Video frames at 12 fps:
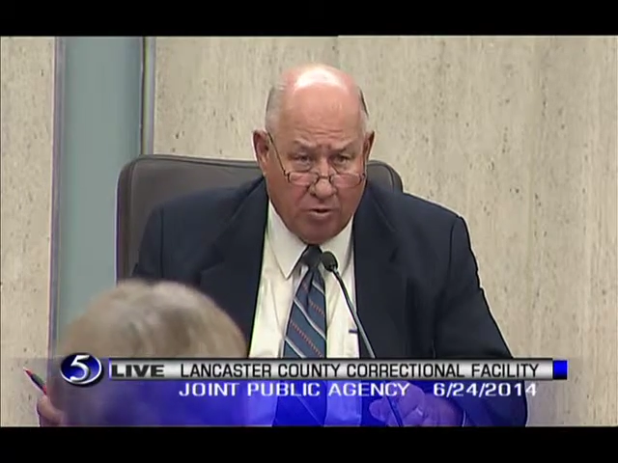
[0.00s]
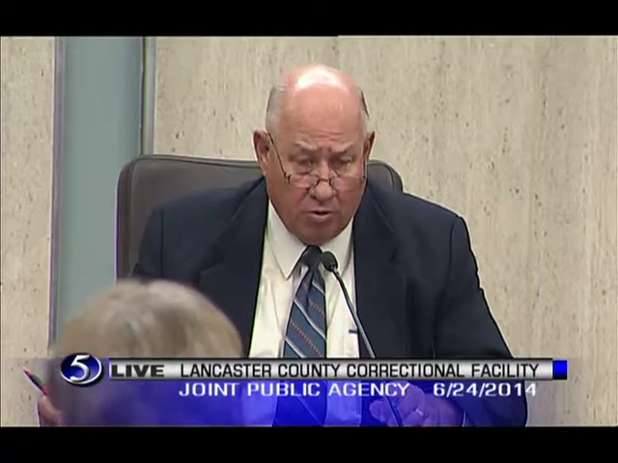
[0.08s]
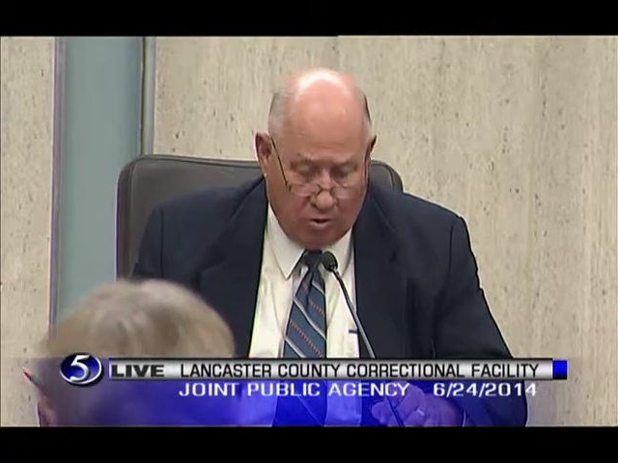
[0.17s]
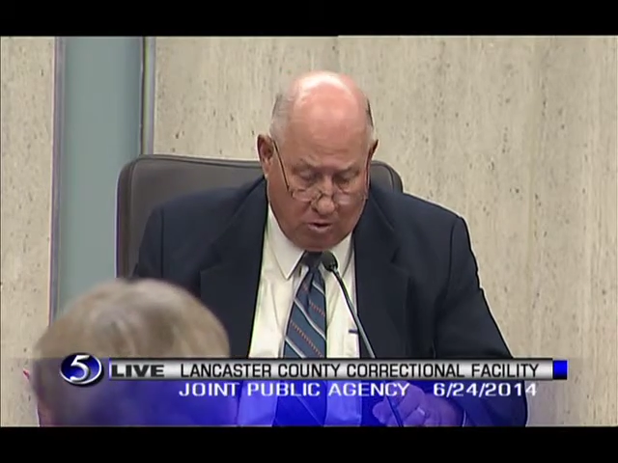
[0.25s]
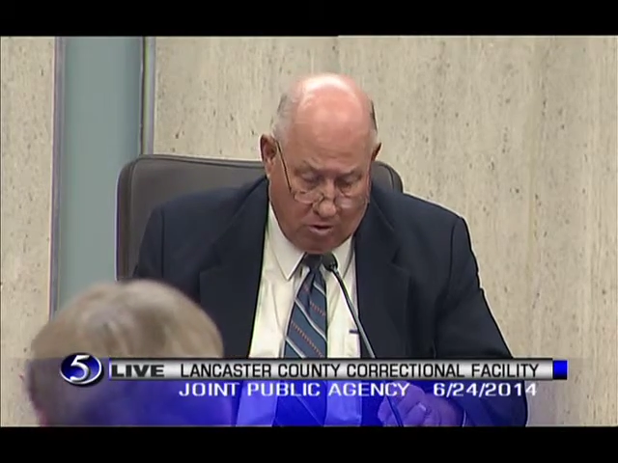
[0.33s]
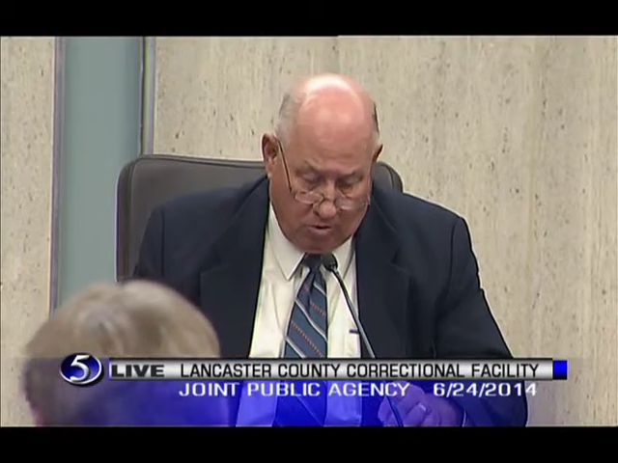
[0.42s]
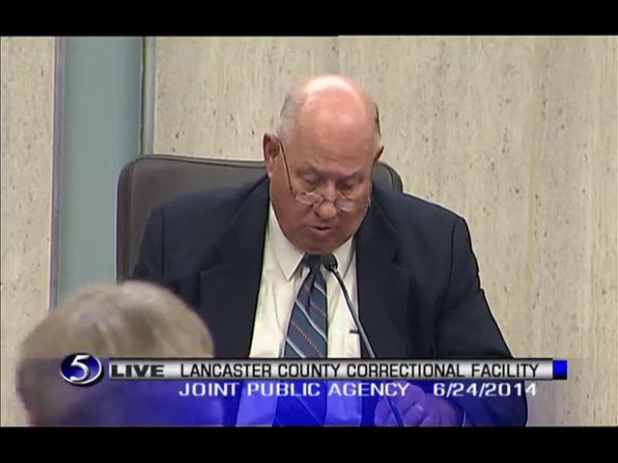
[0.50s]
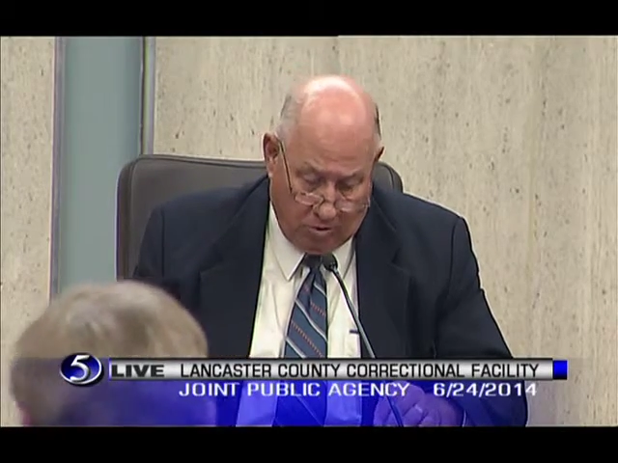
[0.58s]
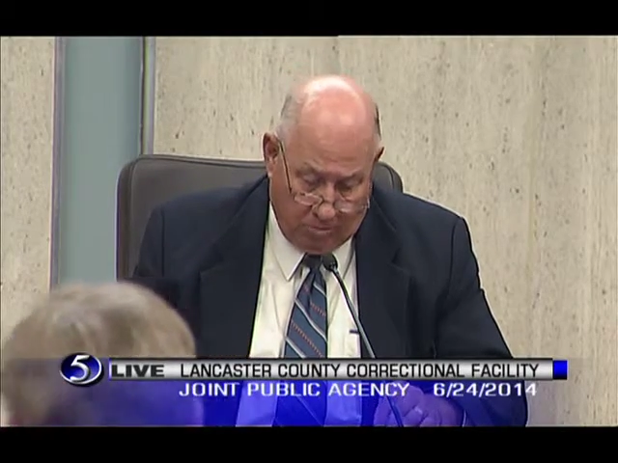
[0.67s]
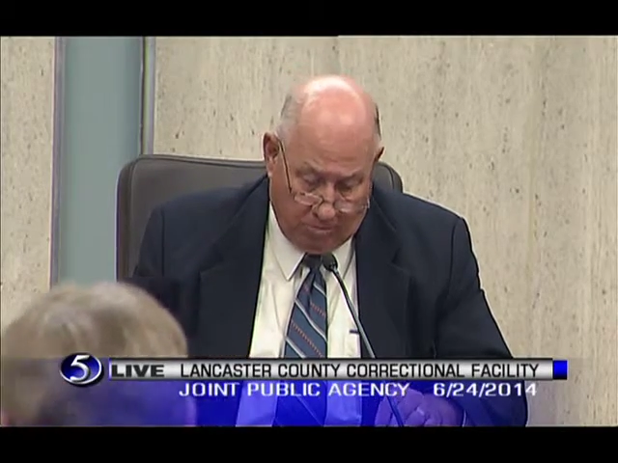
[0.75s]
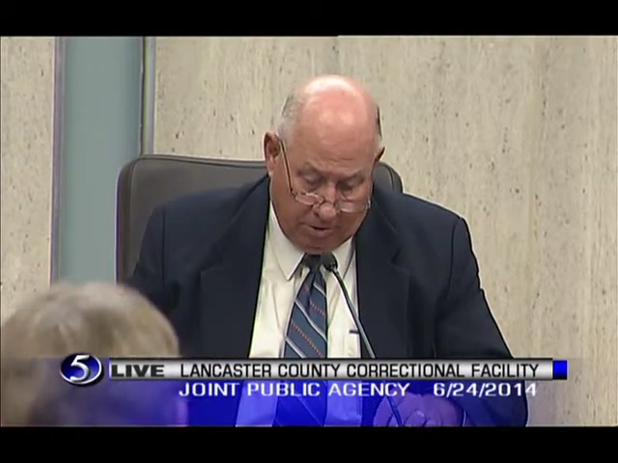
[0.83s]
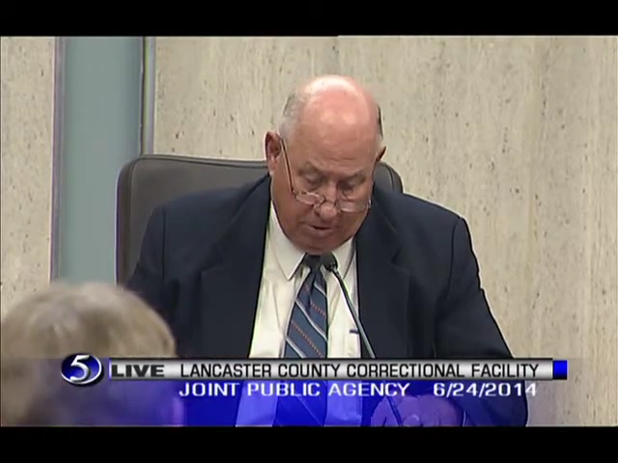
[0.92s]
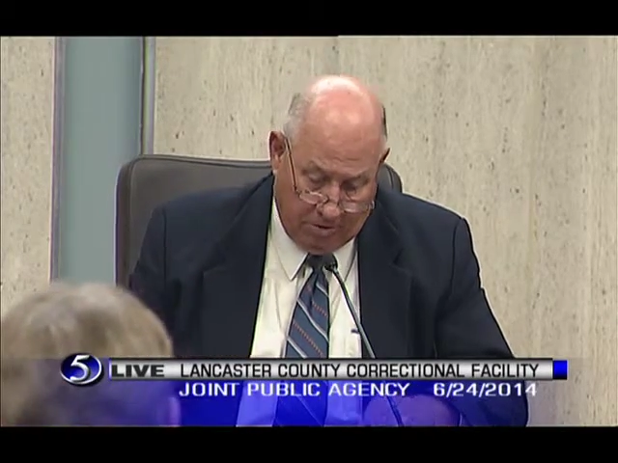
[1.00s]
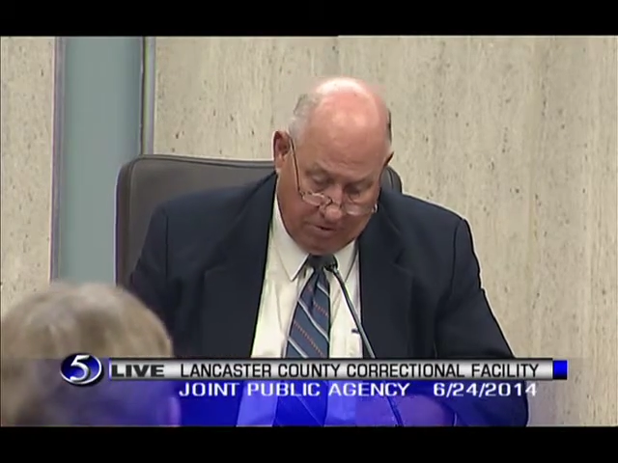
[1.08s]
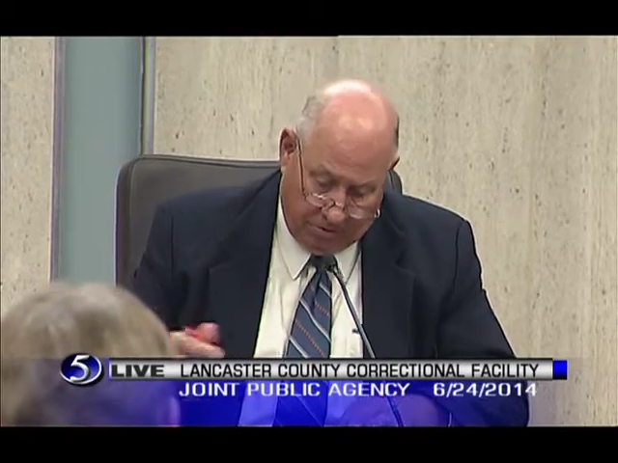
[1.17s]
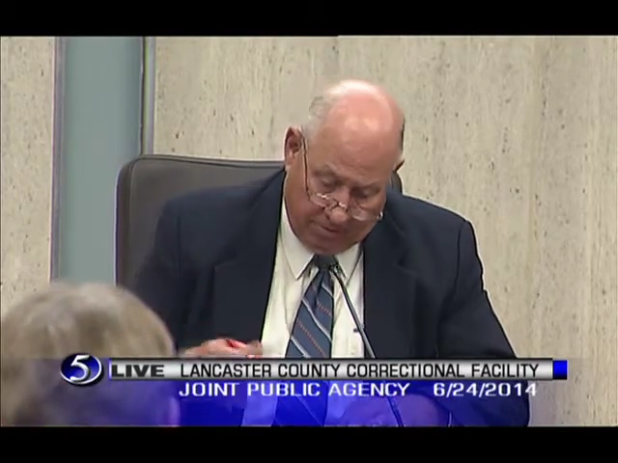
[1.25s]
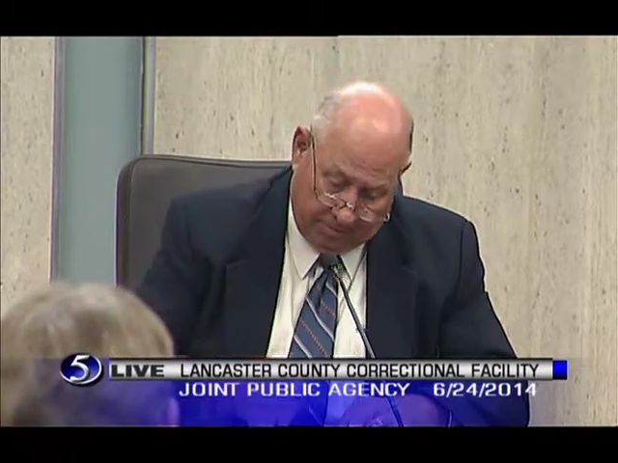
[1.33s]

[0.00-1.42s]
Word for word: Would you call the roll, please?